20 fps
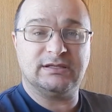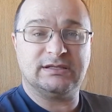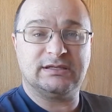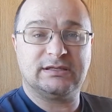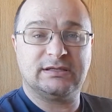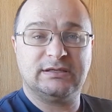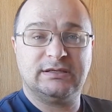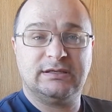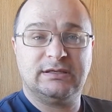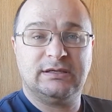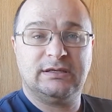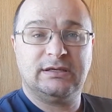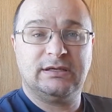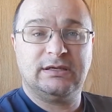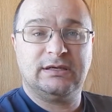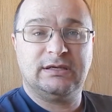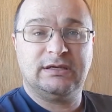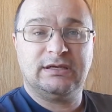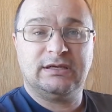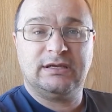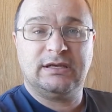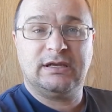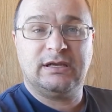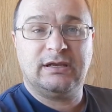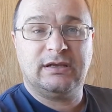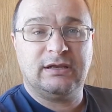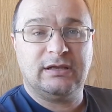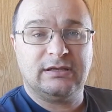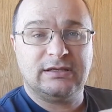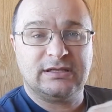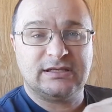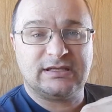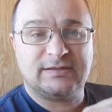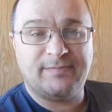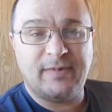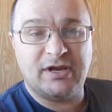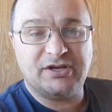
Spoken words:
he goes and runs